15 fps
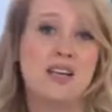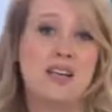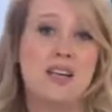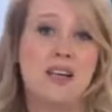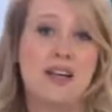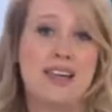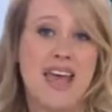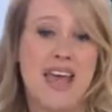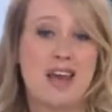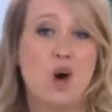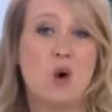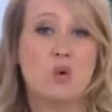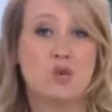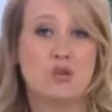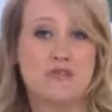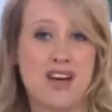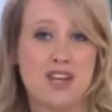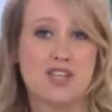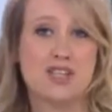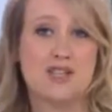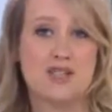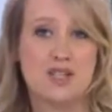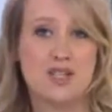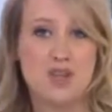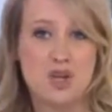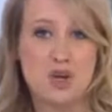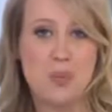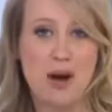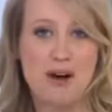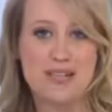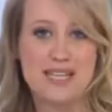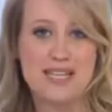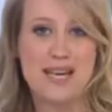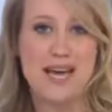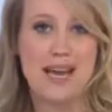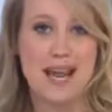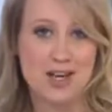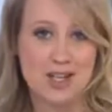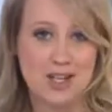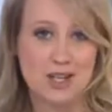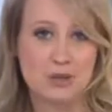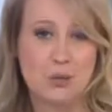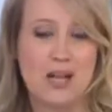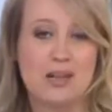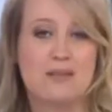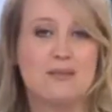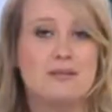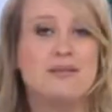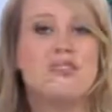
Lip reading: like an old-fashioned two-party election. Well,